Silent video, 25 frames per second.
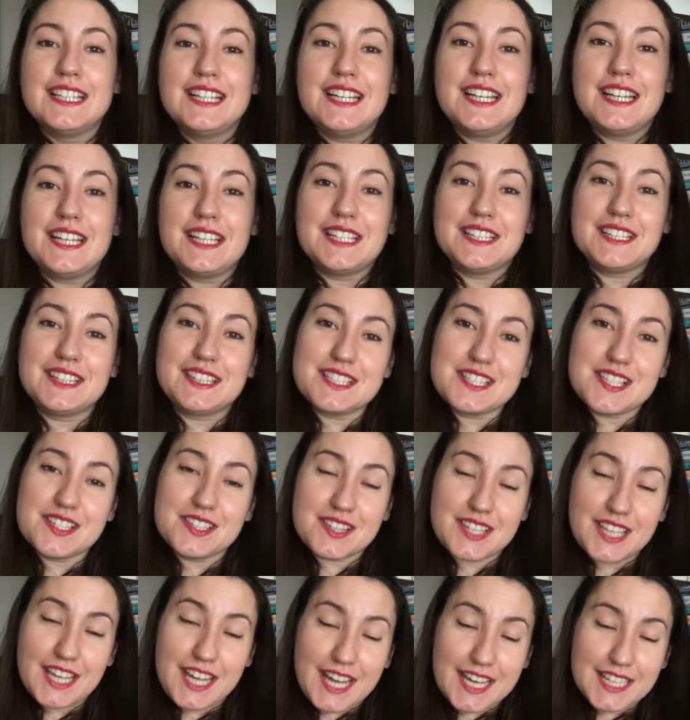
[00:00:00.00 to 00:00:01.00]

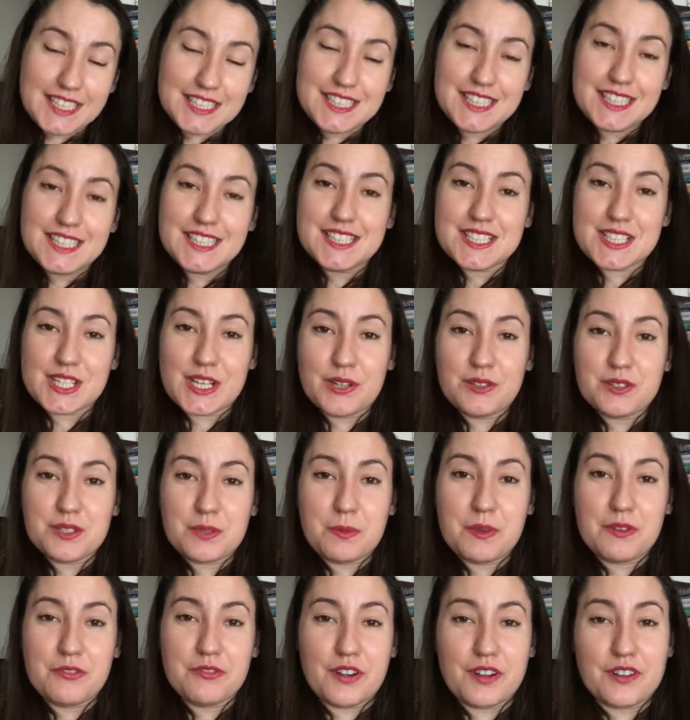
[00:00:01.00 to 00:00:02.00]
the ending is going to
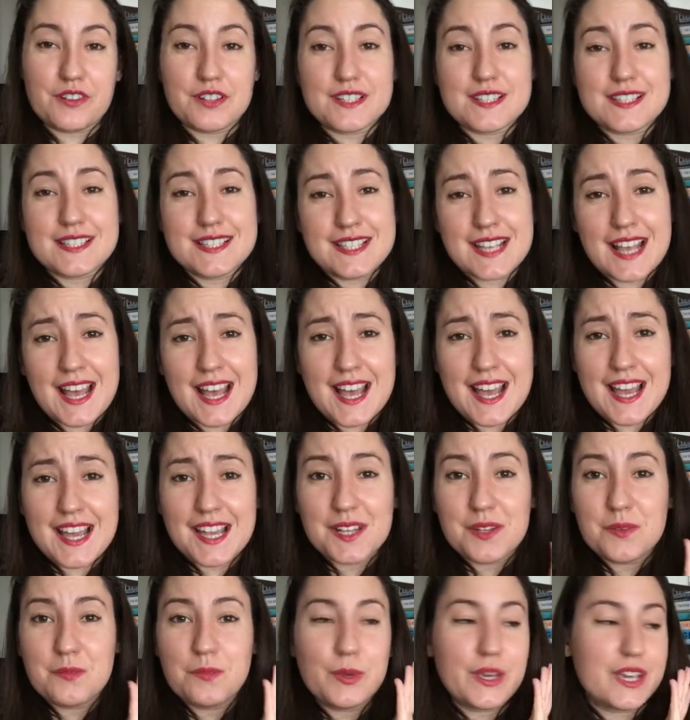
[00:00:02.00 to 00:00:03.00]
be very
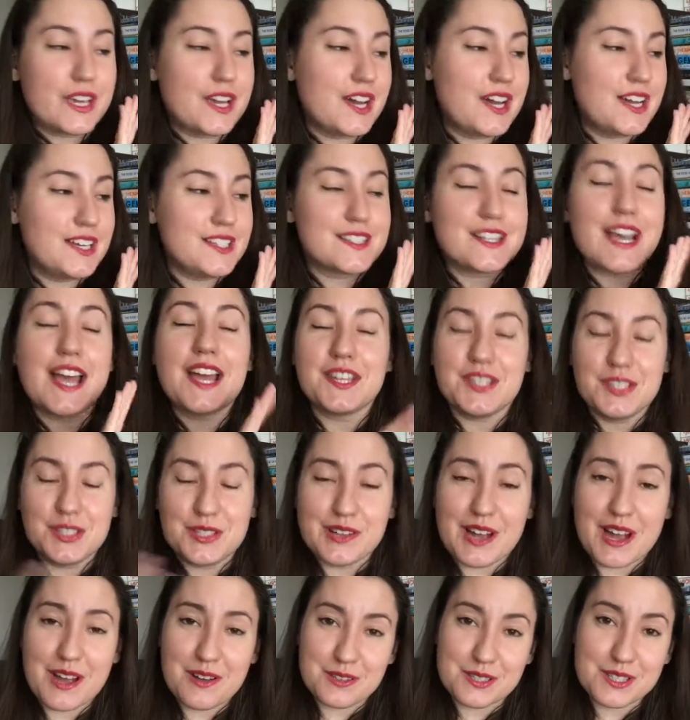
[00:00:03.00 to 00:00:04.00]
sad because I
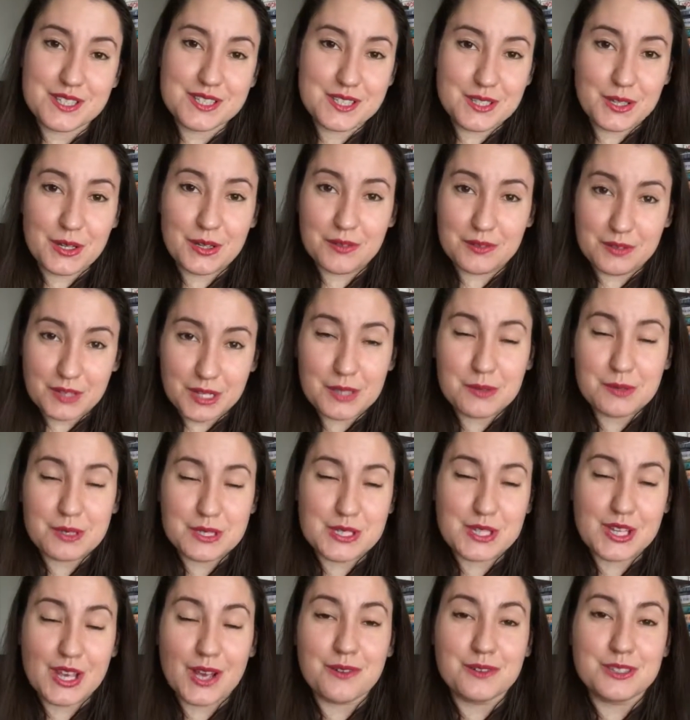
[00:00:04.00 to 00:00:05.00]
knew how it
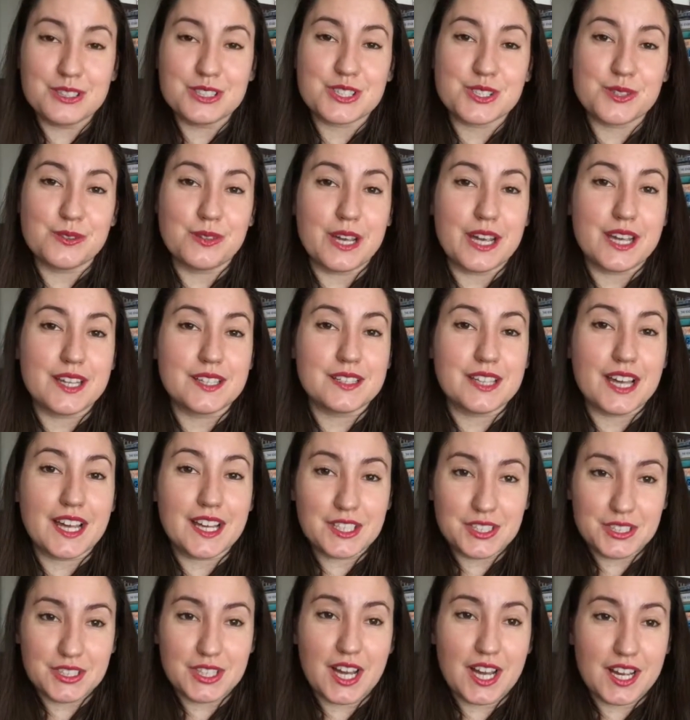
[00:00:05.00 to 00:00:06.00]
was going to end.
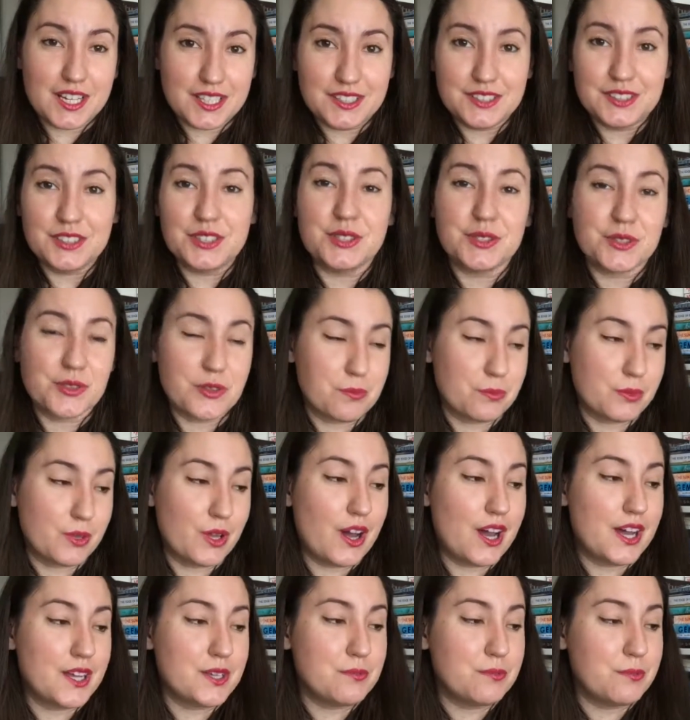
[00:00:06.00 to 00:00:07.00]
I knew the
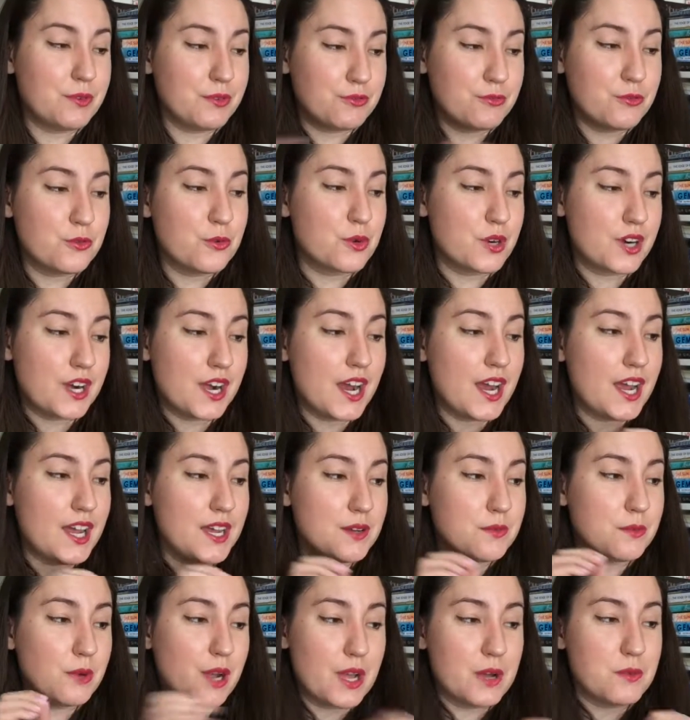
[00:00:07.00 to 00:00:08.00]
plot before
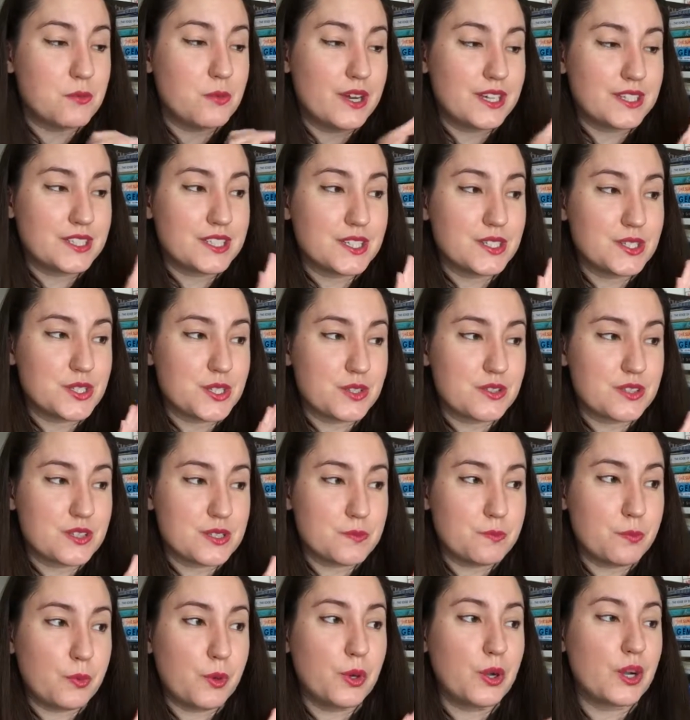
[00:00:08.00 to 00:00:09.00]
I went into
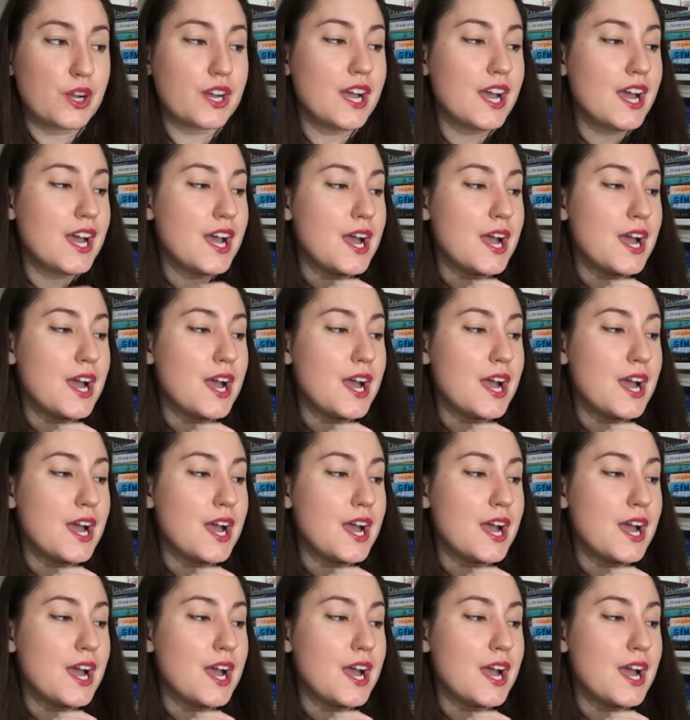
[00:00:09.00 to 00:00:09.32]
this book.